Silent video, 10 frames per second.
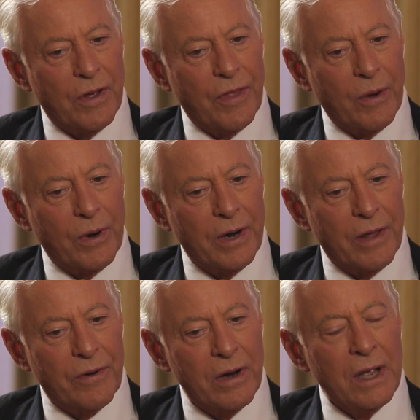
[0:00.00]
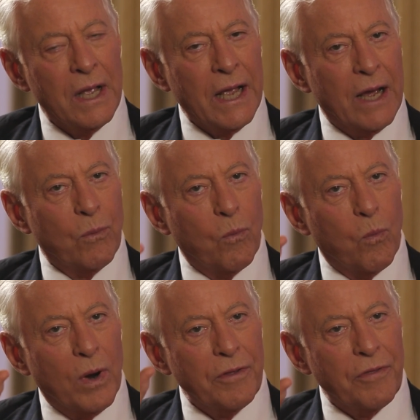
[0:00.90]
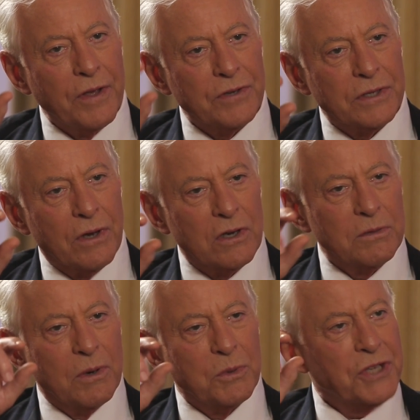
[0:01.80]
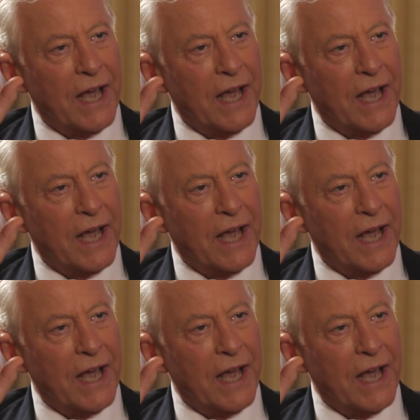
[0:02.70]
they were another. And one of the things I talked about was